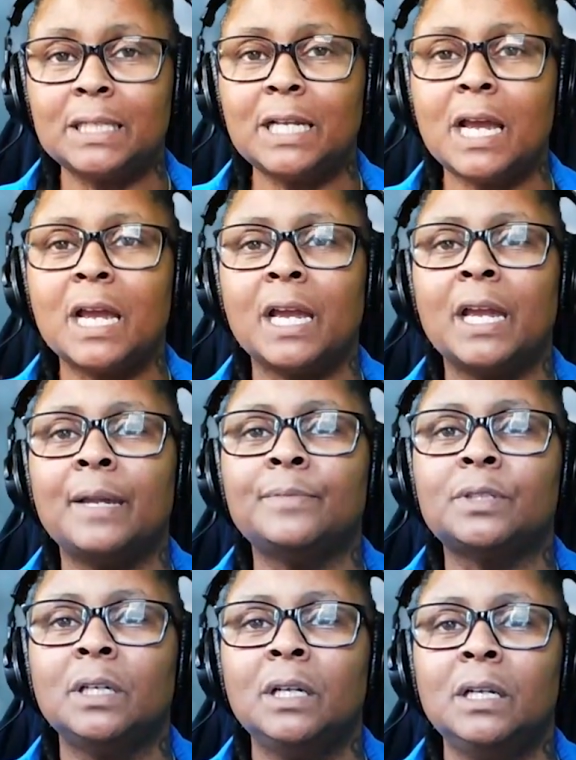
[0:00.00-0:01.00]
a lot of
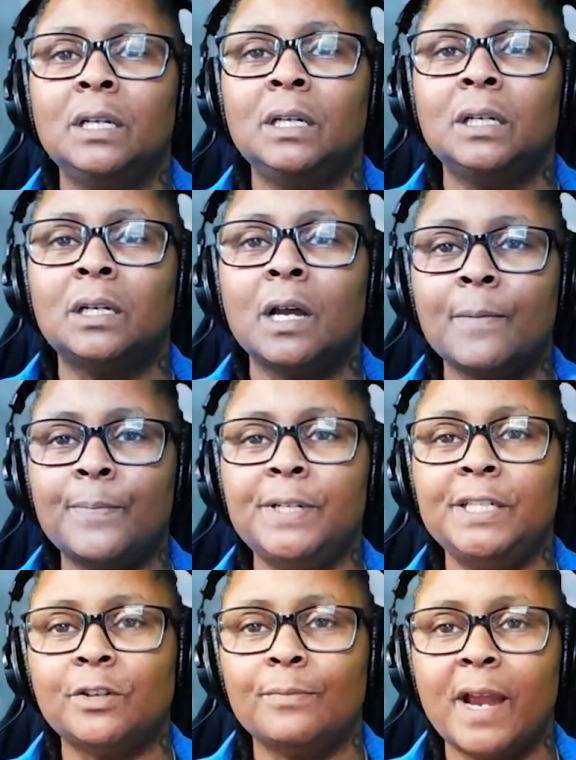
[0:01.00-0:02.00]
times
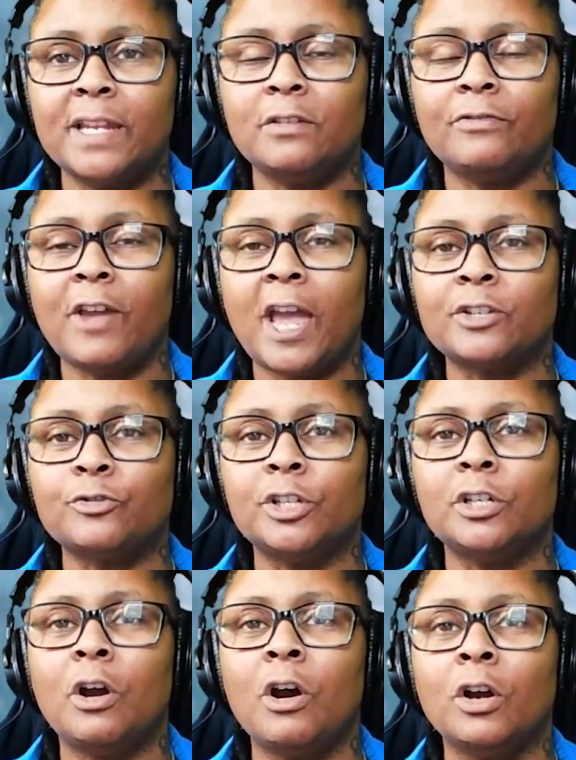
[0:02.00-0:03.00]
companies are
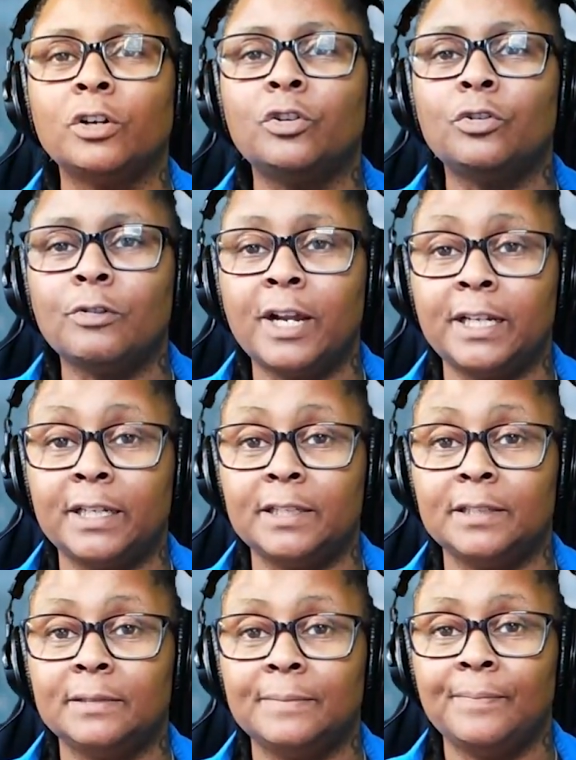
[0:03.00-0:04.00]
manufacturing on
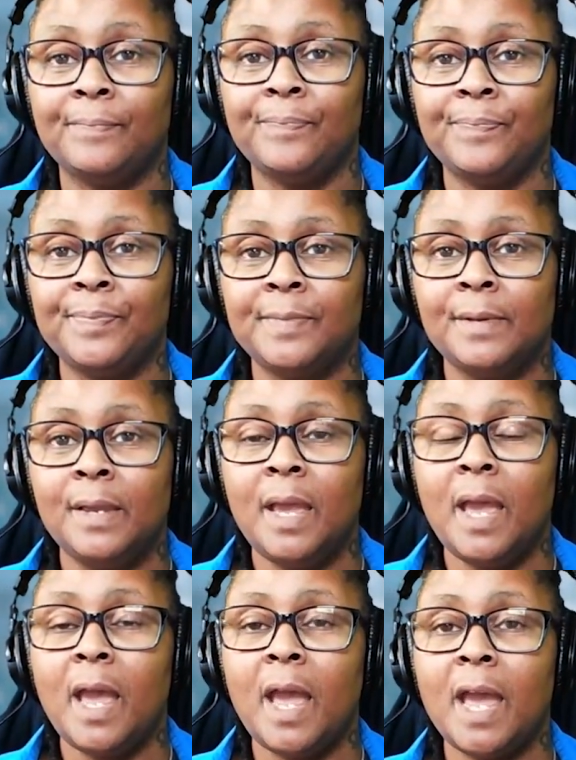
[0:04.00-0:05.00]
credit.
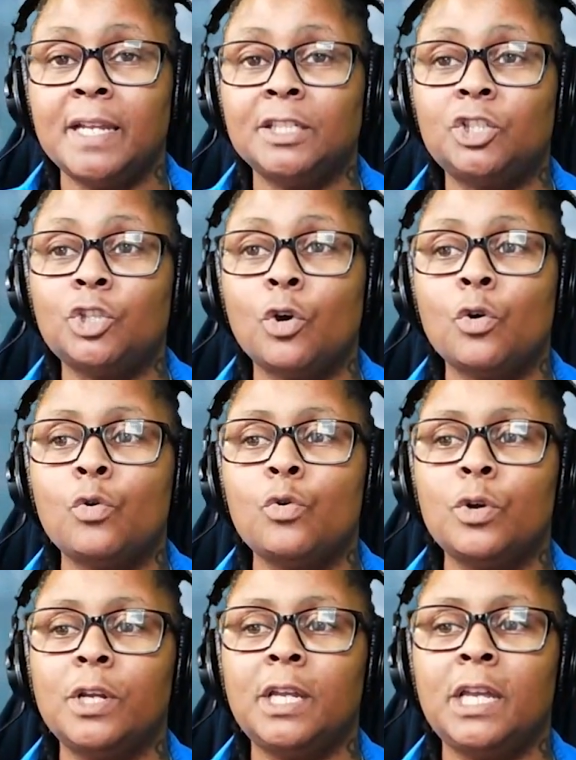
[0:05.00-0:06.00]
And
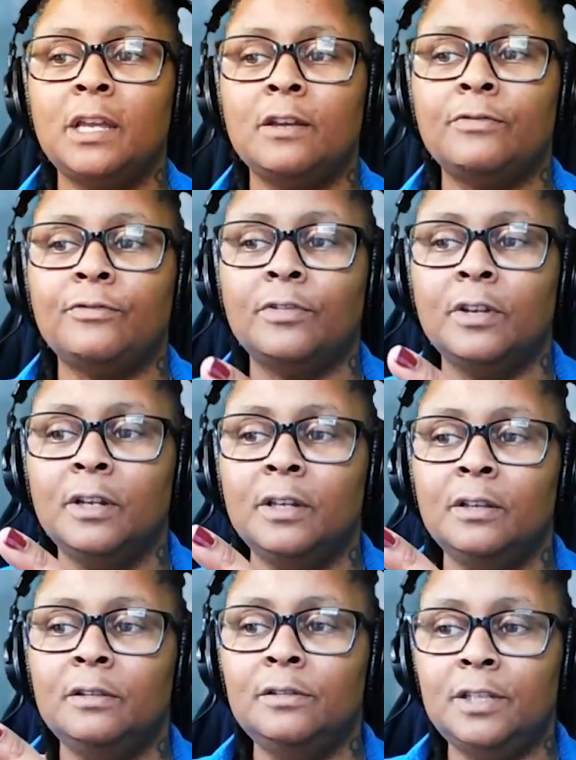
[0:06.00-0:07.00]
so if
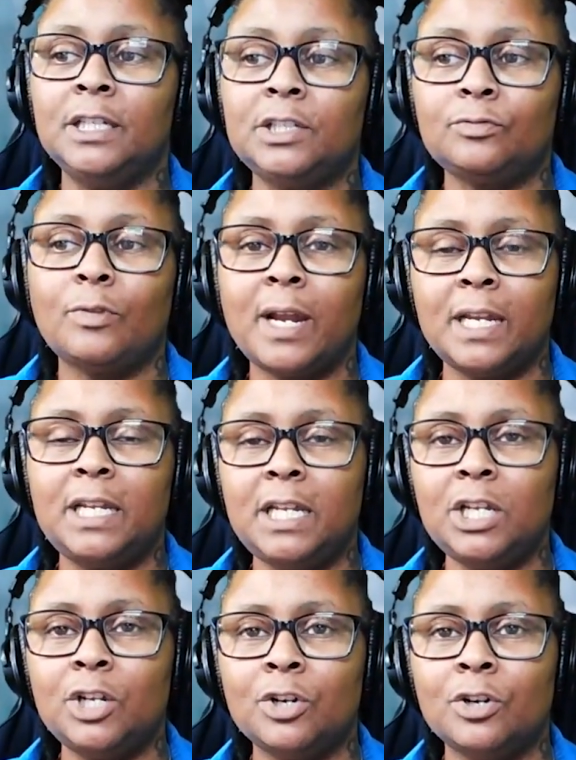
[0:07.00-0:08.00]
this right
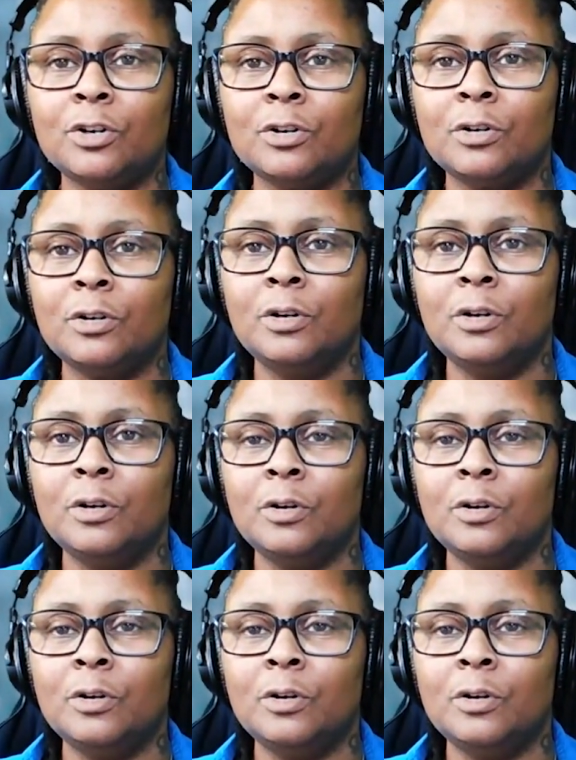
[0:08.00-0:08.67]
here